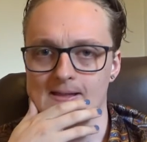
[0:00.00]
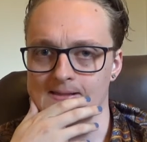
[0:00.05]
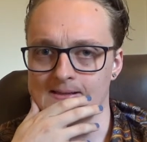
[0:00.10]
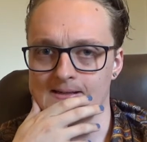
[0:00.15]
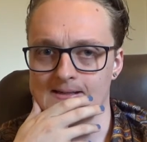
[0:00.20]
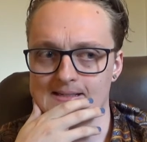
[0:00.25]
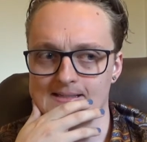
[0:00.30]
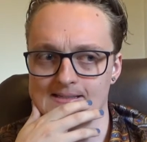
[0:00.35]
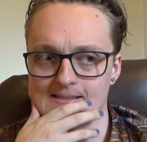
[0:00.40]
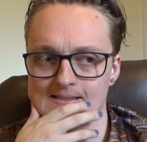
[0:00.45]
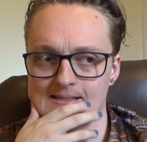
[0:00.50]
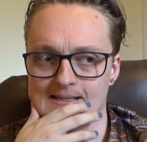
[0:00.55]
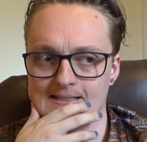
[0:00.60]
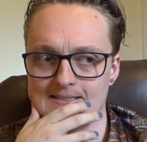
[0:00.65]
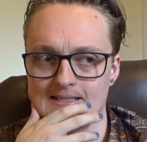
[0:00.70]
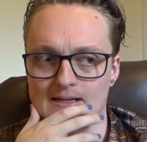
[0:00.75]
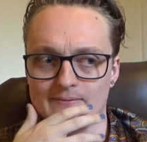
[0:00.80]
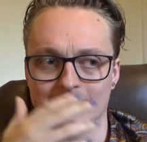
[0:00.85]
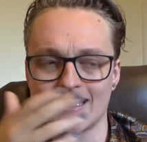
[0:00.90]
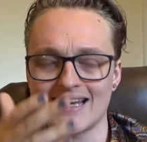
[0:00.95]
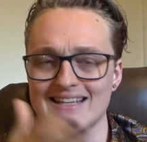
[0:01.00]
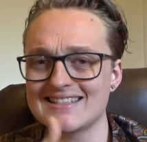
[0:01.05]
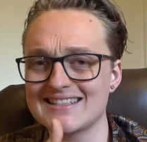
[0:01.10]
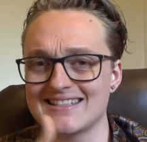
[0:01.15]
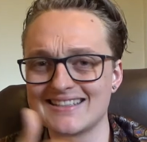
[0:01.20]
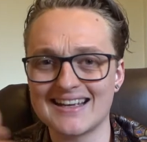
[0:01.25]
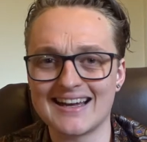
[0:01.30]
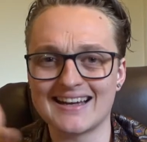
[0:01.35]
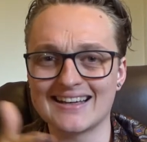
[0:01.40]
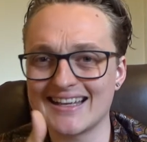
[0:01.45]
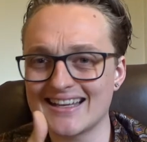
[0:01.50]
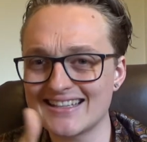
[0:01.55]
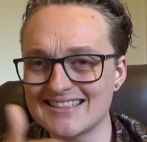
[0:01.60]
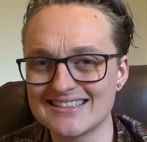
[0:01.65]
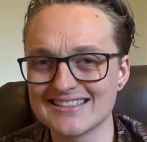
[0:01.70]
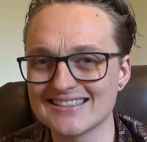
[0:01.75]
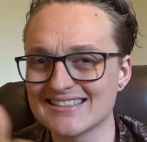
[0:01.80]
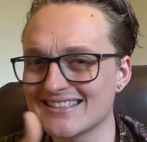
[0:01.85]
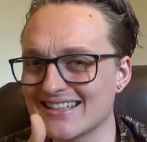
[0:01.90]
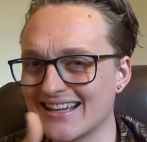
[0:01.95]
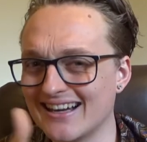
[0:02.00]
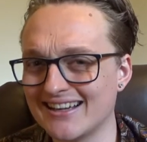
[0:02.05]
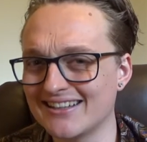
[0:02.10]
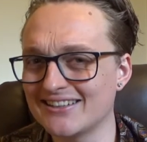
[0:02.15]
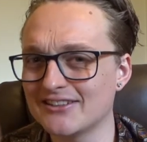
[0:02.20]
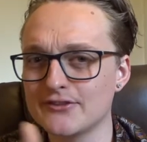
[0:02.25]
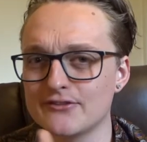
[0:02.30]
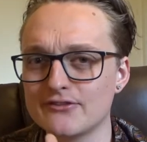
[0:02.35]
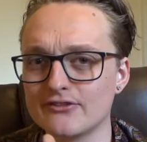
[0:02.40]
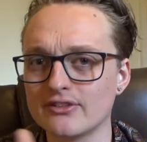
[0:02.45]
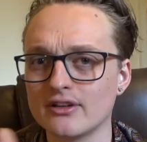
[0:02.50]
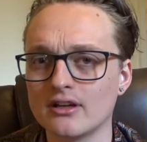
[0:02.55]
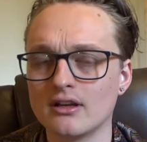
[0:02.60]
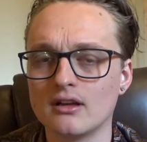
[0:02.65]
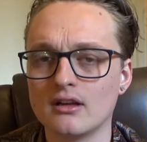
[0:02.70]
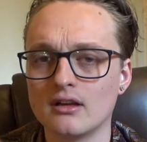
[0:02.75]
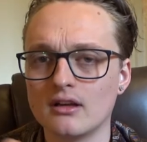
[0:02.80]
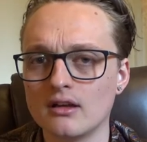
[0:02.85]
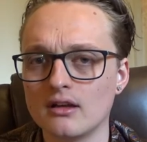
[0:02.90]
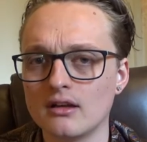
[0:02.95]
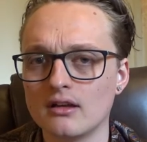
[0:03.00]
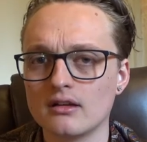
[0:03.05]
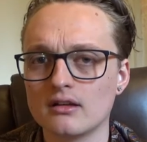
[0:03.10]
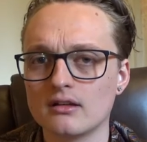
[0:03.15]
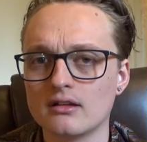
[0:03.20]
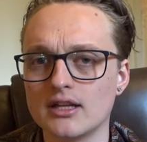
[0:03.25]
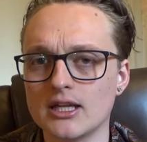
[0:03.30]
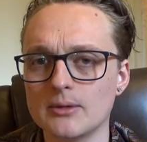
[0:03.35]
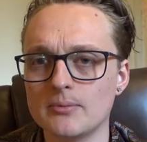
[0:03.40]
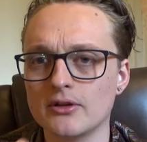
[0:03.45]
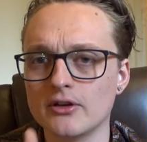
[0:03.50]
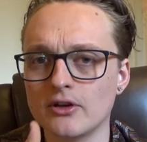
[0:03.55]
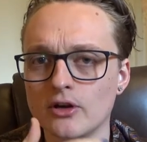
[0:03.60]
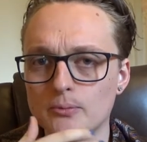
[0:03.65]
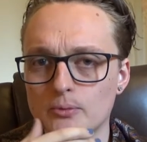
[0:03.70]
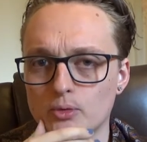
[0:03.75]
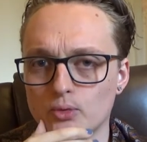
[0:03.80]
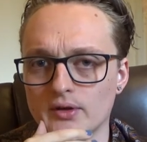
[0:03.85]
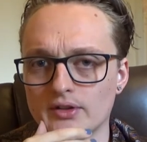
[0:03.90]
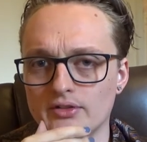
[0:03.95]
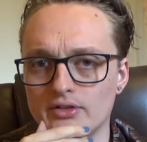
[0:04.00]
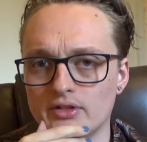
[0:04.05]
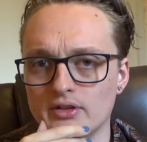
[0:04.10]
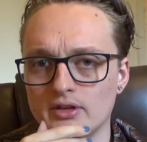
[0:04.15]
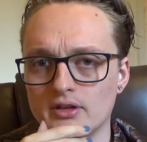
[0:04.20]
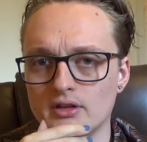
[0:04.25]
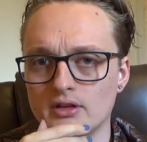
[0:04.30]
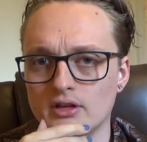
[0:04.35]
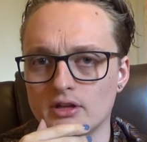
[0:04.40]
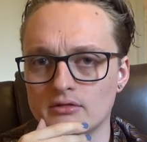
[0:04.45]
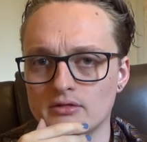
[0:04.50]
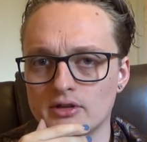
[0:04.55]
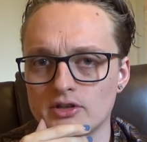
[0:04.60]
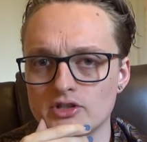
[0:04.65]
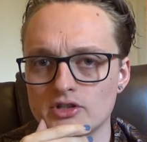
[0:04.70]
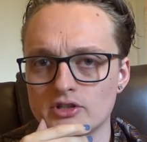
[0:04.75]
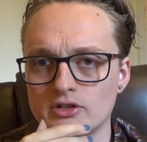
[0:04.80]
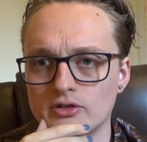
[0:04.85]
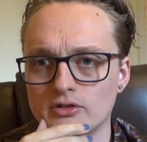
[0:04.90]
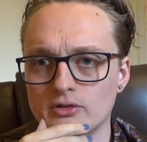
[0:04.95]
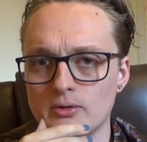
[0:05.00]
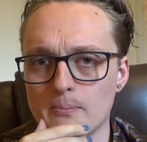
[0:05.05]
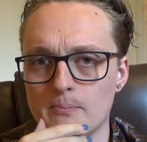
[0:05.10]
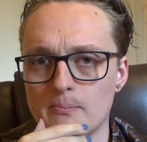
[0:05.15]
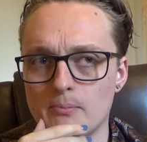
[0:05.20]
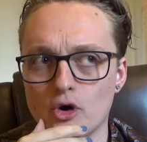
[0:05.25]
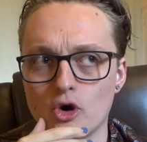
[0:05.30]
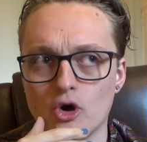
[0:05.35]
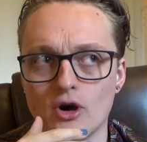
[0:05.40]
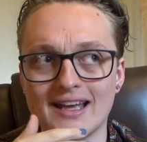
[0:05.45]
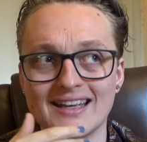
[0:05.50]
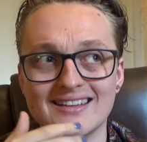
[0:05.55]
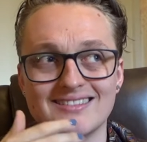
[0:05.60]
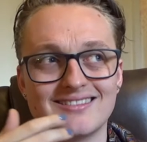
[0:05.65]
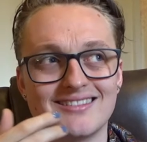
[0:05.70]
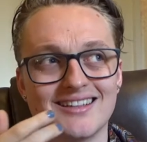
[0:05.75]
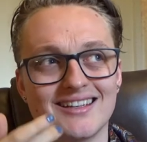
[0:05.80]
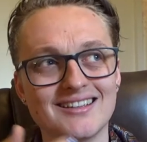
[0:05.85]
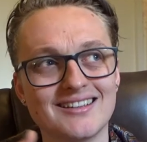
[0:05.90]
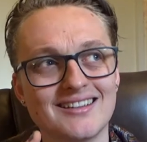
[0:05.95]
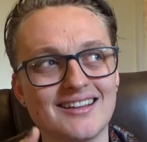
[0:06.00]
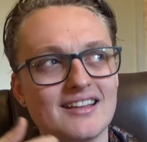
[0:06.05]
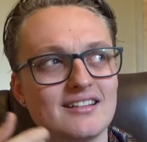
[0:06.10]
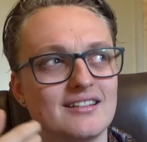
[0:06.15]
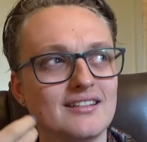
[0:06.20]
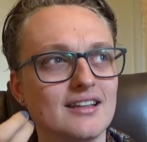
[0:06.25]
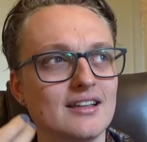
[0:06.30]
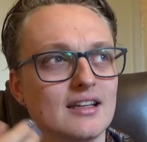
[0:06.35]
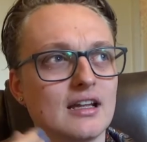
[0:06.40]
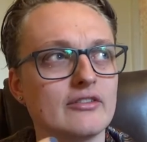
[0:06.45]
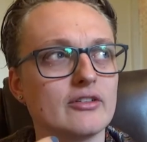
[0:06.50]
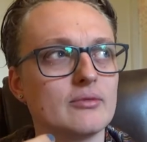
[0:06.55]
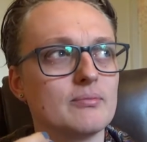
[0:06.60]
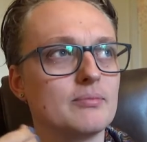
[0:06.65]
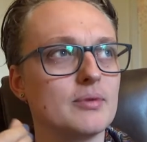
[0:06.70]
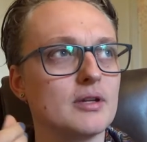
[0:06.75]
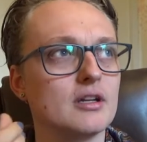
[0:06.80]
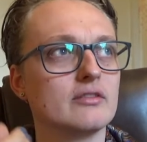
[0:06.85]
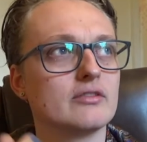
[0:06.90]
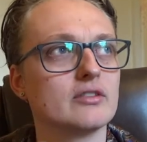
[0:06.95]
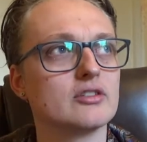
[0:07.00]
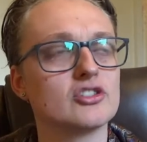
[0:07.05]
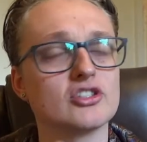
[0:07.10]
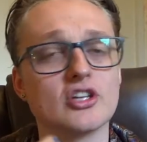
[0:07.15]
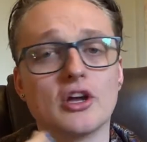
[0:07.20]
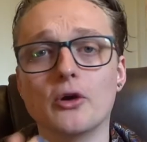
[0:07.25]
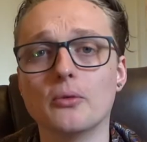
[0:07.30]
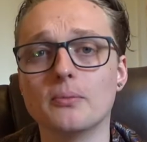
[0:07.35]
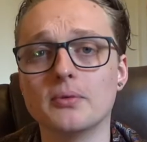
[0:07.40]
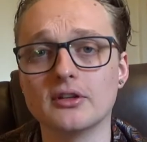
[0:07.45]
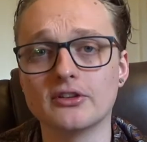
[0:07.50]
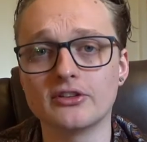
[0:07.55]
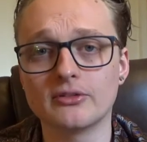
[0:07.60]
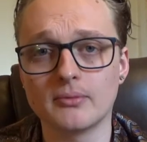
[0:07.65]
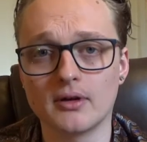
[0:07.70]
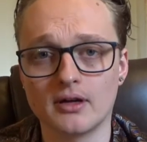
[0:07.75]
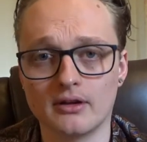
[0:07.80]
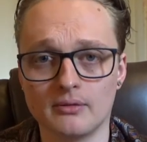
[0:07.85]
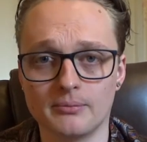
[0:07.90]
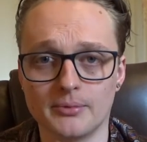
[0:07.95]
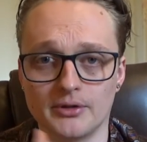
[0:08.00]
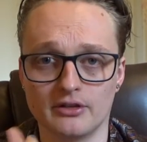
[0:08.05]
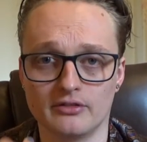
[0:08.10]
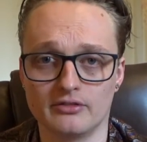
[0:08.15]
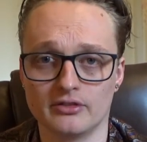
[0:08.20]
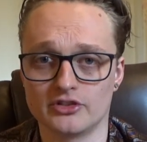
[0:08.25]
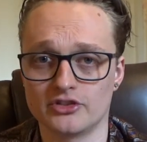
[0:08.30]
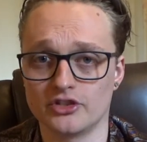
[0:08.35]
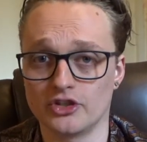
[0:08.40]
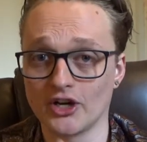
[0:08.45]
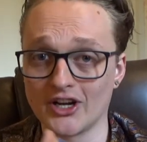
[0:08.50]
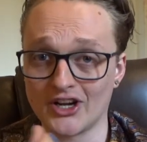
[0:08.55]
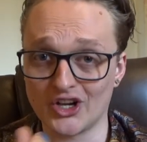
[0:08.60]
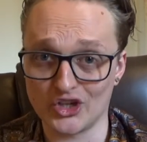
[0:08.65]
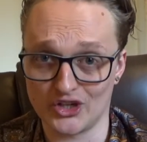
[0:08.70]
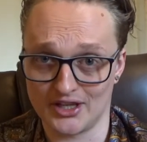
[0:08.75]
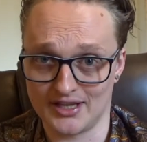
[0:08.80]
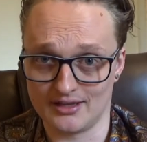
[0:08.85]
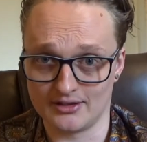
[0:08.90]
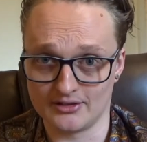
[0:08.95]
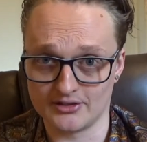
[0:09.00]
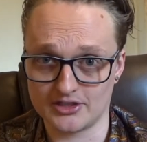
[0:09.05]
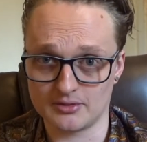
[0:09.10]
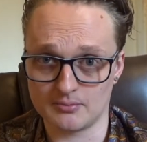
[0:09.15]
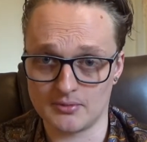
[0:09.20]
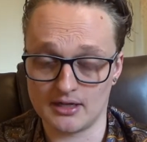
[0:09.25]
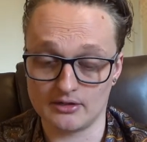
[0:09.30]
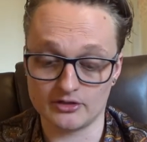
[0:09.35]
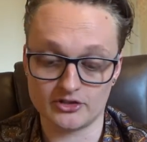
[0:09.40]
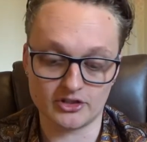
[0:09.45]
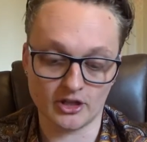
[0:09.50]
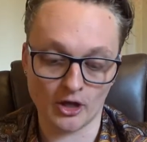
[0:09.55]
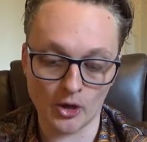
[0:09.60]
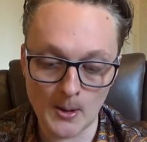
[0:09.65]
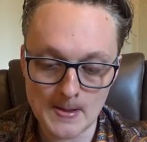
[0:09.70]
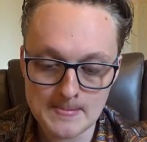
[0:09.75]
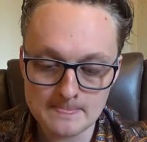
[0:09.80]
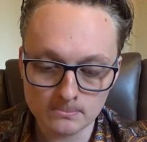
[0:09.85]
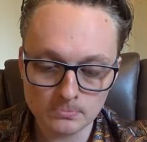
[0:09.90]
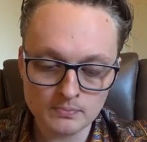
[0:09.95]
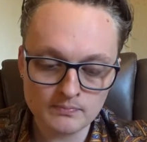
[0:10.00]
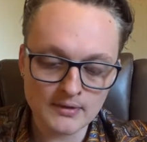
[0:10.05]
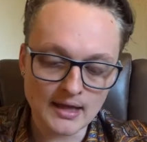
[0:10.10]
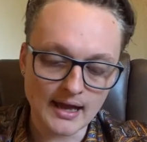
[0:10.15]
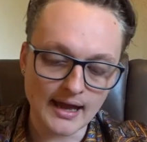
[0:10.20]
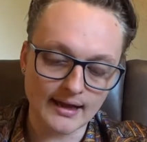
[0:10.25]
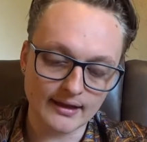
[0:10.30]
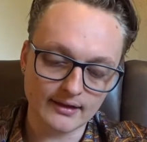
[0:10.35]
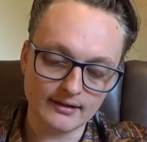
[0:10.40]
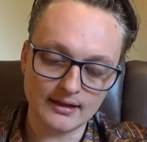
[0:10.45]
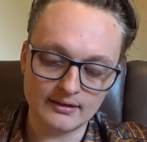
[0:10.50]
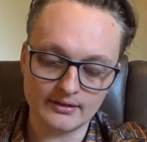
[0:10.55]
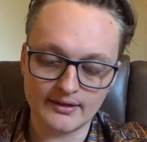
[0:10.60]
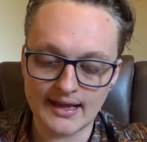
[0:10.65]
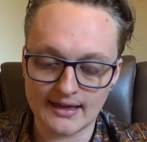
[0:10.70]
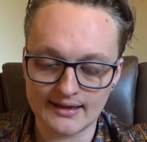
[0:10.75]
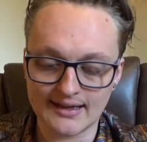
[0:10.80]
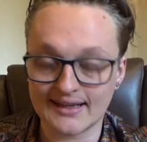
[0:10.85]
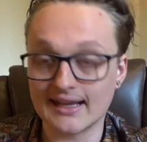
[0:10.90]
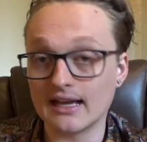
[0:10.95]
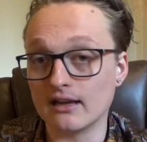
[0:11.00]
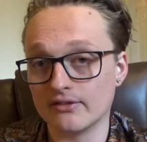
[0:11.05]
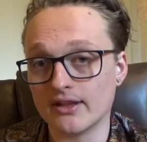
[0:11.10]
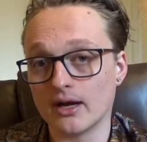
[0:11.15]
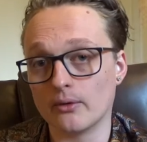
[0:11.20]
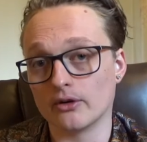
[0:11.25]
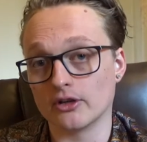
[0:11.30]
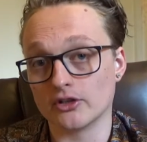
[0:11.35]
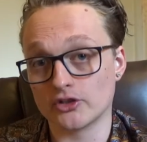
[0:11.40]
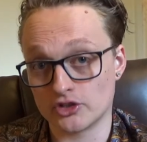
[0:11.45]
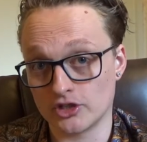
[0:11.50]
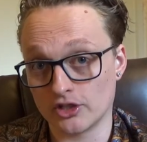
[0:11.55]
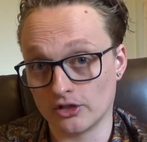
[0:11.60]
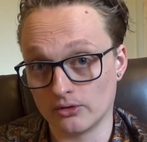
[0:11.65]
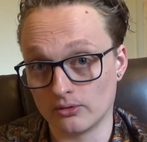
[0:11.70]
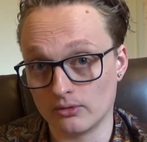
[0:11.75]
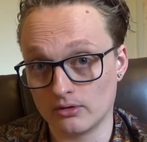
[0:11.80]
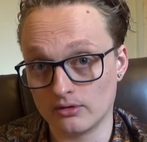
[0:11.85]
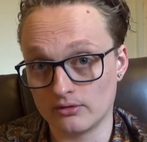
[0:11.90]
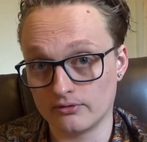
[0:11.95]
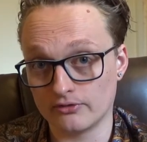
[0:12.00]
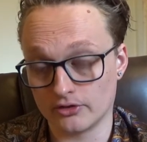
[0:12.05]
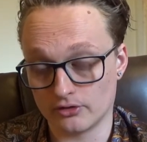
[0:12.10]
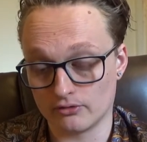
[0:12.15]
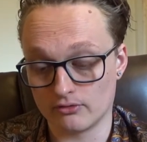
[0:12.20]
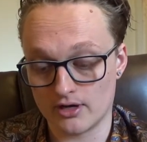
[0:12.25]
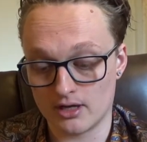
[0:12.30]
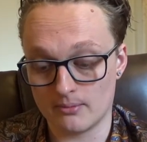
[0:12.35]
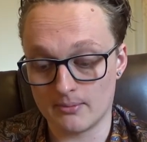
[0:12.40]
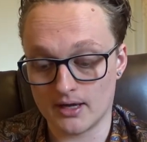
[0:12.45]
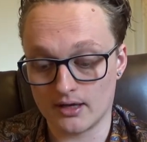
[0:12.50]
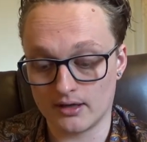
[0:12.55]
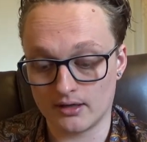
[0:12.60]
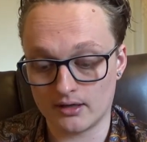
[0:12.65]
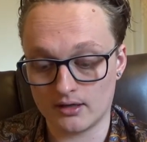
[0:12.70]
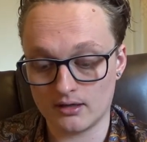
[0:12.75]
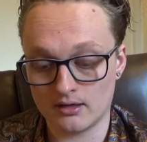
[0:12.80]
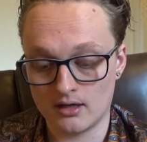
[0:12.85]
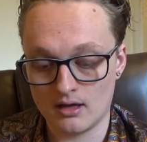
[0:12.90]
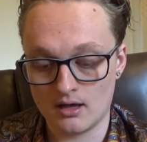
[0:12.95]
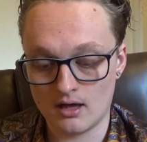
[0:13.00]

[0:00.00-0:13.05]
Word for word: Like, so I guess it's kind of keeping up with the original, but it did have a bit of a soapy smell, a bit of a sort of clean smell. So in the end I gave that one a 2 for the remake.